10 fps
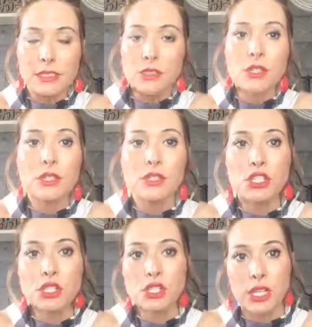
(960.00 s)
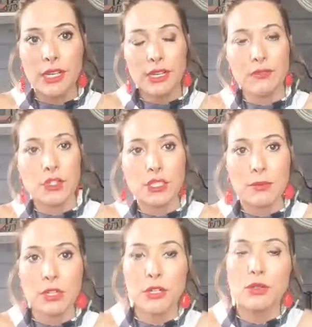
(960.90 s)
So you're just checking for
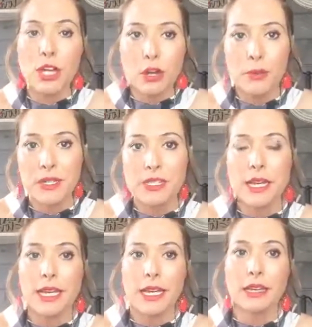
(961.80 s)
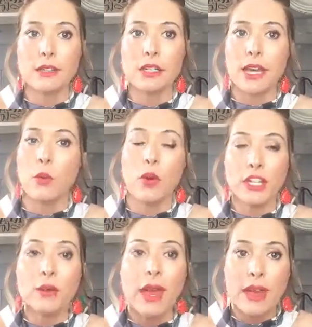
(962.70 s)
someone who's open to taking a look at what
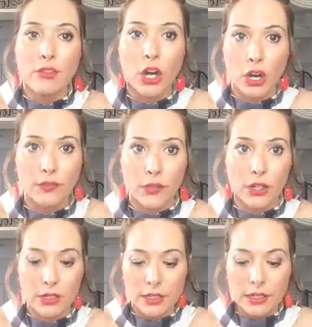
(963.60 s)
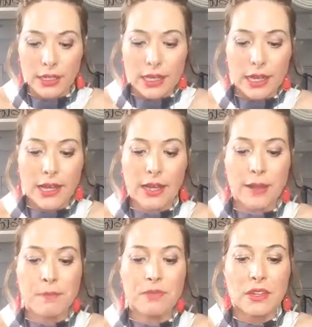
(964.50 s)
you have to offer.
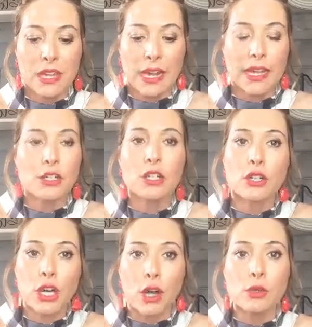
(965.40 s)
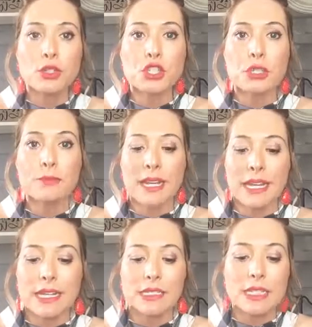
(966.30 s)
And your goal should
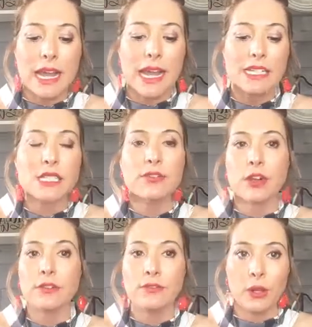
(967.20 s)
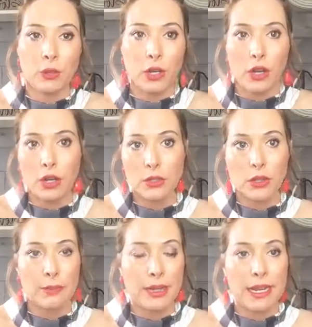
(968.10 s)
be to ask for a phone call or
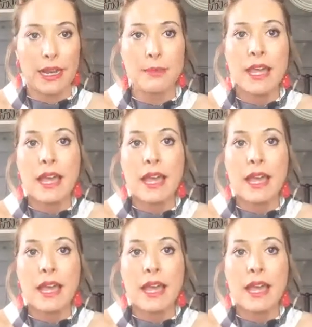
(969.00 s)
a meetup.